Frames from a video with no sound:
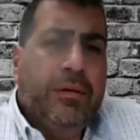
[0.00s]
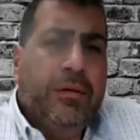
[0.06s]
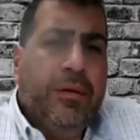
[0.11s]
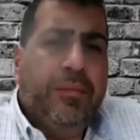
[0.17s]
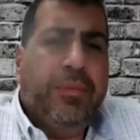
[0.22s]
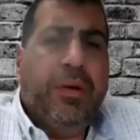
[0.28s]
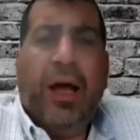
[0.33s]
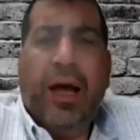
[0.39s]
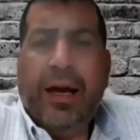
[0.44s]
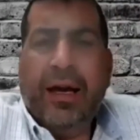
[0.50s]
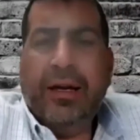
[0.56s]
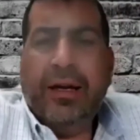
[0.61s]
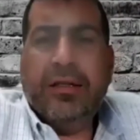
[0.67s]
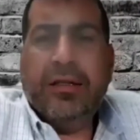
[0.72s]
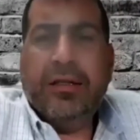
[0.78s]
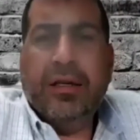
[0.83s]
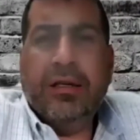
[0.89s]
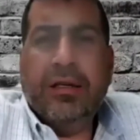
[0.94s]

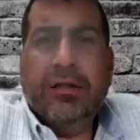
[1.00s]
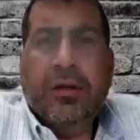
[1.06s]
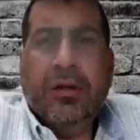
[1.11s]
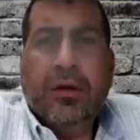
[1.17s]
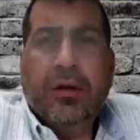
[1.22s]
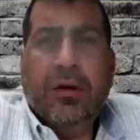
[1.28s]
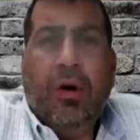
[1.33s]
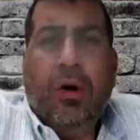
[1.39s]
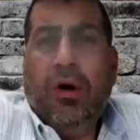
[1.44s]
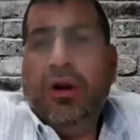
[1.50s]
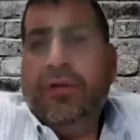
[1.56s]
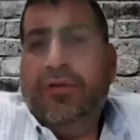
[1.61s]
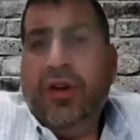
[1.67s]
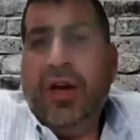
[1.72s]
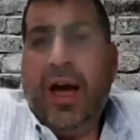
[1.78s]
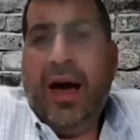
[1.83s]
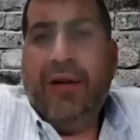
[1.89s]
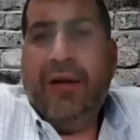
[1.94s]
appliances, or if
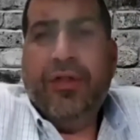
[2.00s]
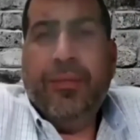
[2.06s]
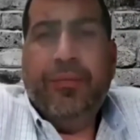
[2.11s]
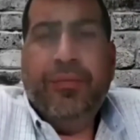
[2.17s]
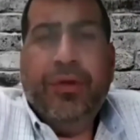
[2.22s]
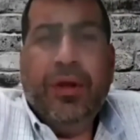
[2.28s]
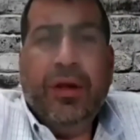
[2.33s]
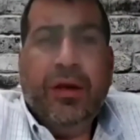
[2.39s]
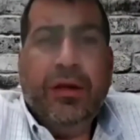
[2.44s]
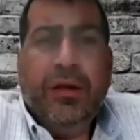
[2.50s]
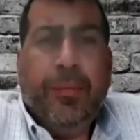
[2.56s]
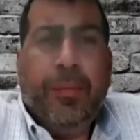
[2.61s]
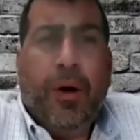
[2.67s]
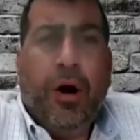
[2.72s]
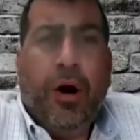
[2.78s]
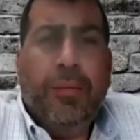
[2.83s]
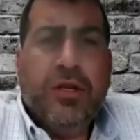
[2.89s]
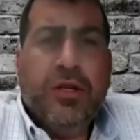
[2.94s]
you have the
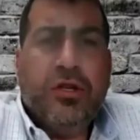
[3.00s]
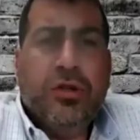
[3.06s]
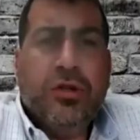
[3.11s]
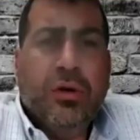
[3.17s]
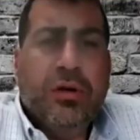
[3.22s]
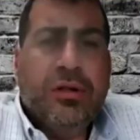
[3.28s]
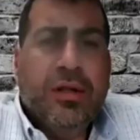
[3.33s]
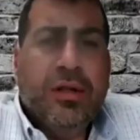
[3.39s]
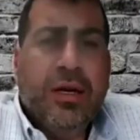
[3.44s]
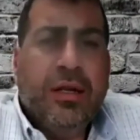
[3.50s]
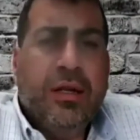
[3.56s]
department stores like